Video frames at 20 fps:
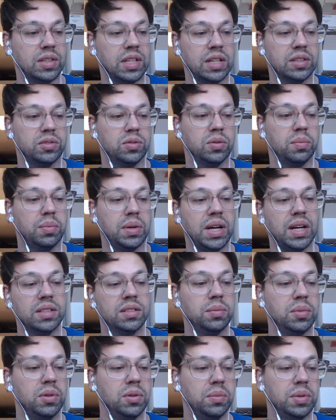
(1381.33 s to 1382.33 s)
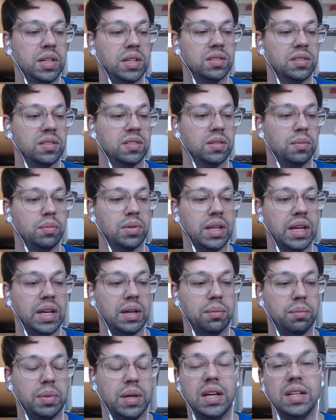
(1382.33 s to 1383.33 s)
impossible because it's a plant
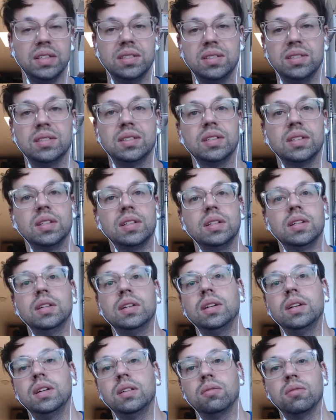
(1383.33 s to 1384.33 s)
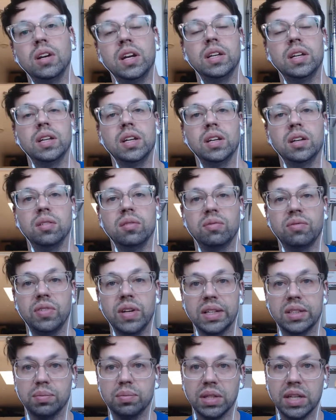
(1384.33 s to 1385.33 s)
pest, right? It infects
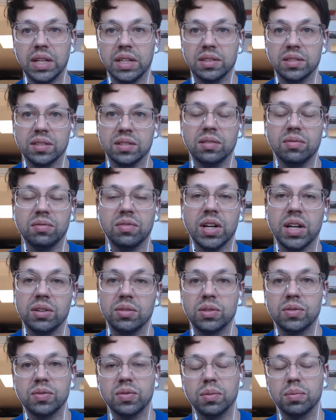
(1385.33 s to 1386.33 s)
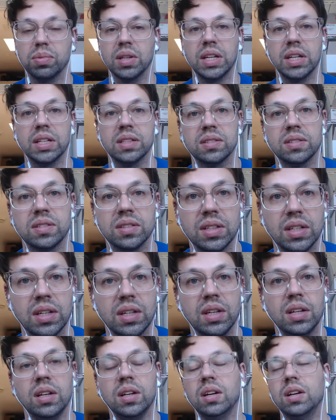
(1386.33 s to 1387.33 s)
plants. It's a virus for plants.
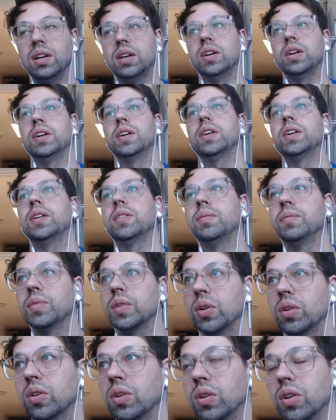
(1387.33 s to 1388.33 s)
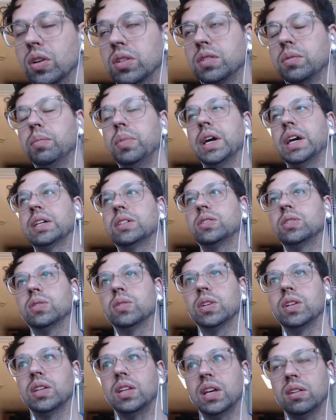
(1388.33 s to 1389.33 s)
Or it's a bacteria
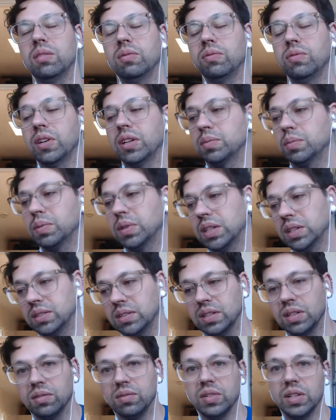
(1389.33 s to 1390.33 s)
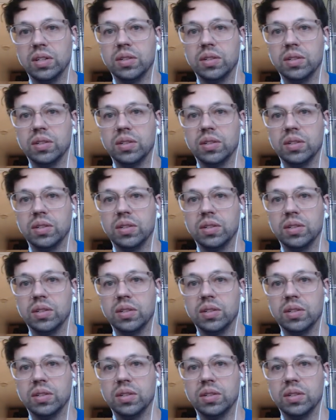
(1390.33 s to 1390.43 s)
that infects plants, not a virus.